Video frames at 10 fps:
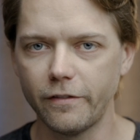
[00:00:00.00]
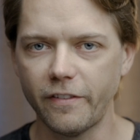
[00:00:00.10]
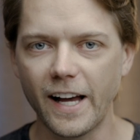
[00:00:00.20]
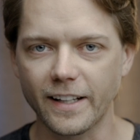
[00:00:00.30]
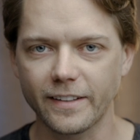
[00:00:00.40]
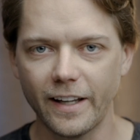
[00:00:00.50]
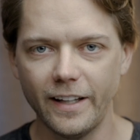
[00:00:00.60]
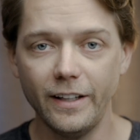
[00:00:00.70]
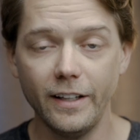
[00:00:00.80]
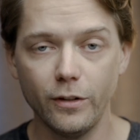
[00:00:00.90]
In fact,
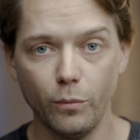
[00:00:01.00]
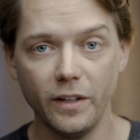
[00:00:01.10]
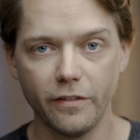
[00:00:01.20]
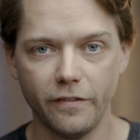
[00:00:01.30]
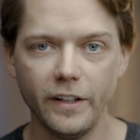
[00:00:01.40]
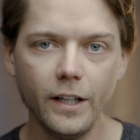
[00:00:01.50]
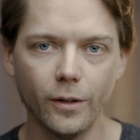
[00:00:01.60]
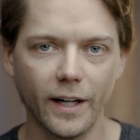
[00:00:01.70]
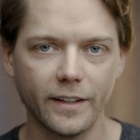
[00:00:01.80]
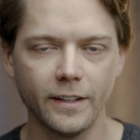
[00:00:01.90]
with
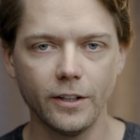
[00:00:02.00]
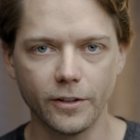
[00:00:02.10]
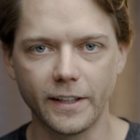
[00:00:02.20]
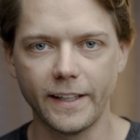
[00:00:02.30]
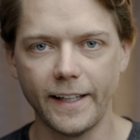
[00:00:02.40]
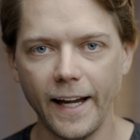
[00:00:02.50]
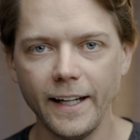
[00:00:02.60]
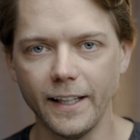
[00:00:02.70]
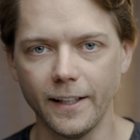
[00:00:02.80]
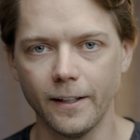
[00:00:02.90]
video, I think you're
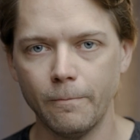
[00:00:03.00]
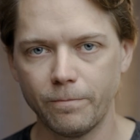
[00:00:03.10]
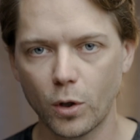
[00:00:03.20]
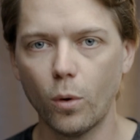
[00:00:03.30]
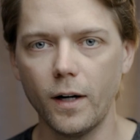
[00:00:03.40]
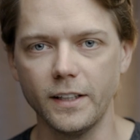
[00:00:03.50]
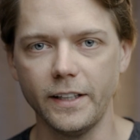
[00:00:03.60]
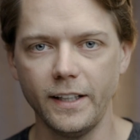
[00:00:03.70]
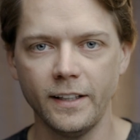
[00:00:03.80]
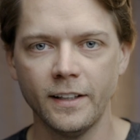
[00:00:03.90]
gaining
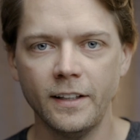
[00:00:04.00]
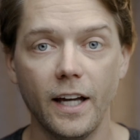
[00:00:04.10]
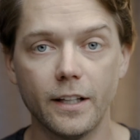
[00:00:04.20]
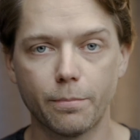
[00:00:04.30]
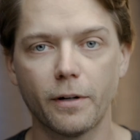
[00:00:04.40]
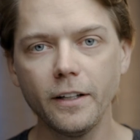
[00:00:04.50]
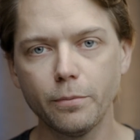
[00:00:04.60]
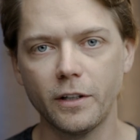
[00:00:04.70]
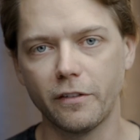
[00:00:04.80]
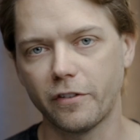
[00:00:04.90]
quality. And the price
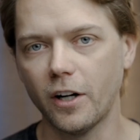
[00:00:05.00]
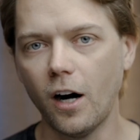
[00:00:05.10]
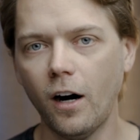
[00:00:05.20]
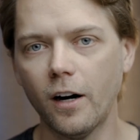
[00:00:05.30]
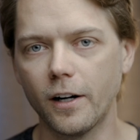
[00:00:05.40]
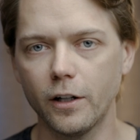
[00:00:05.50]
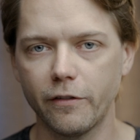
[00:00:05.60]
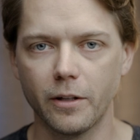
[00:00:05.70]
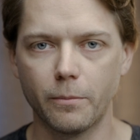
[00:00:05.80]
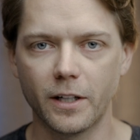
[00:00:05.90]
point for the R
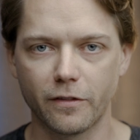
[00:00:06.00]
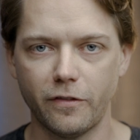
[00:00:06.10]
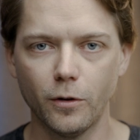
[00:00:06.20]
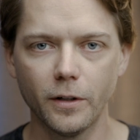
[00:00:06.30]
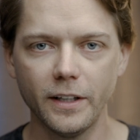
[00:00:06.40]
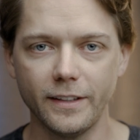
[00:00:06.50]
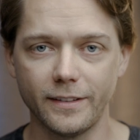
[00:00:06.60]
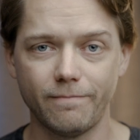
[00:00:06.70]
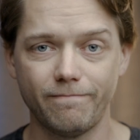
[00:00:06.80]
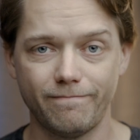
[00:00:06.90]
over the Mark IV
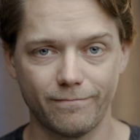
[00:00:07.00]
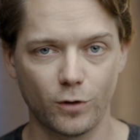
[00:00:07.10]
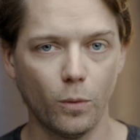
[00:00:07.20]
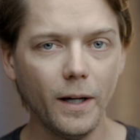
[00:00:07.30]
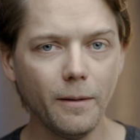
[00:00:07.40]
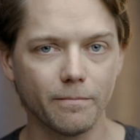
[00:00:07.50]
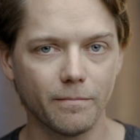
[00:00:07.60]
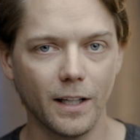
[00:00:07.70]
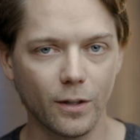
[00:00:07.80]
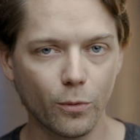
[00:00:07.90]
is
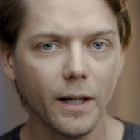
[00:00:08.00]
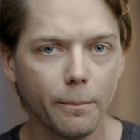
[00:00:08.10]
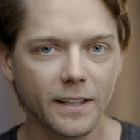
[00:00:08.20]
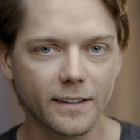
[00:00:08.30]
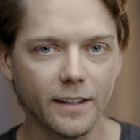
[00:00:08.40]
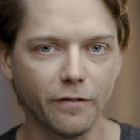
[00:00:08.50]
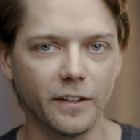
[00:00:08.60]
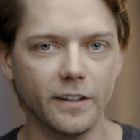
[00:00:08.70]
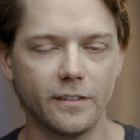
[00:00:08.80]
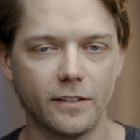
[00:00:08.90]
quite a big difference.